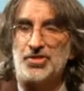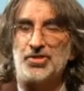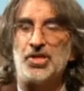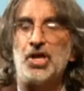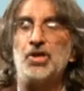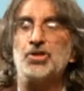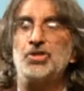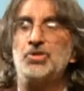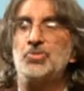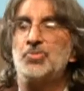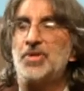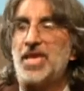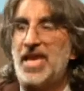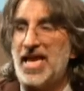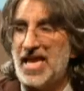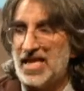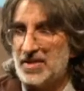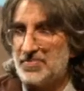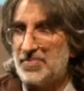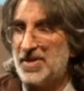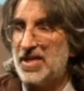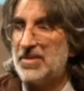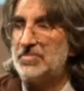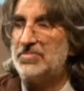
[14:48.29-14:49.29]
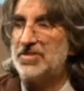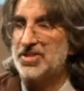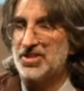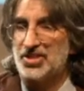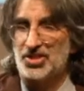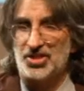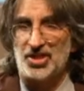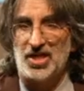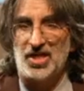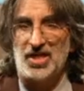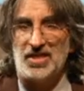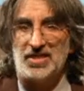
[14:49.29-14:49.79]
no, you can't
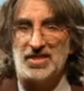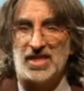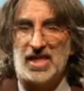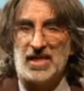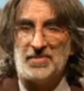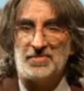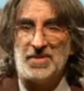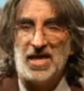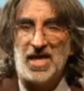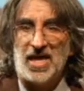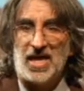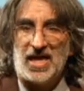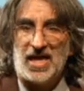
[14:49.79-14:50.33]
publish um,